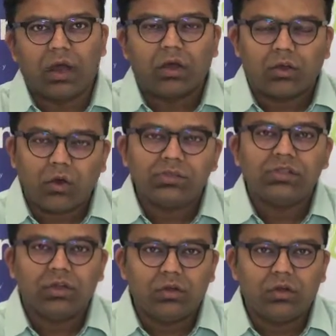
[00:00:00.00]
Across
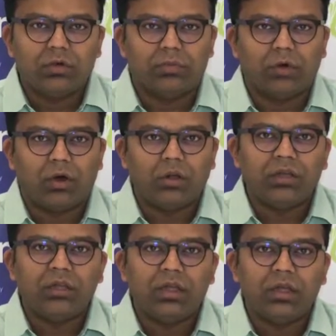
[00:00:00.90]
the globe,
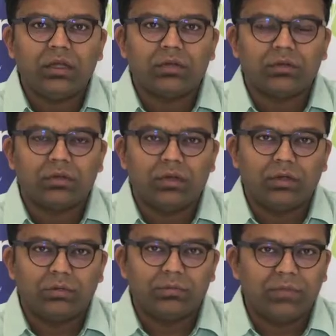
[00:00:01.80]
all
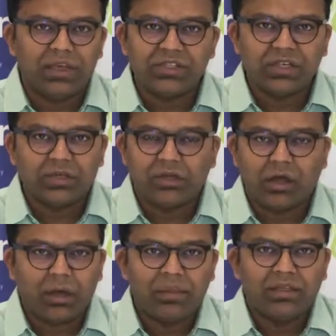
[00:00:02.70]
the major,
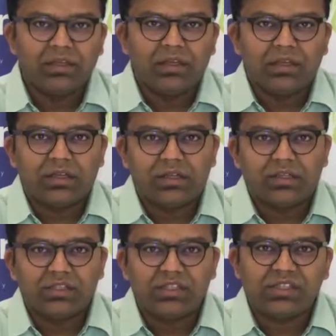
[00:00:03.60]

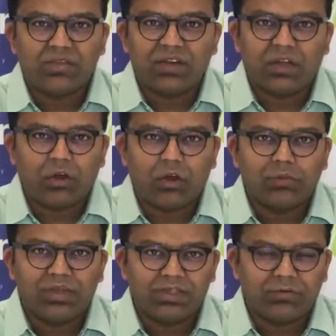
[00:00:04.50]
G7
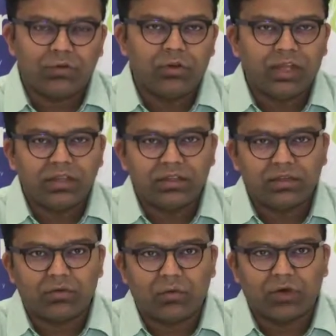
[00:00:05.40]
economies, if you look
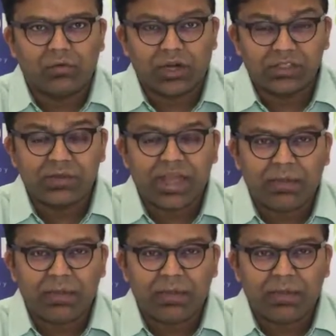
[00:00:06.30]
at what has been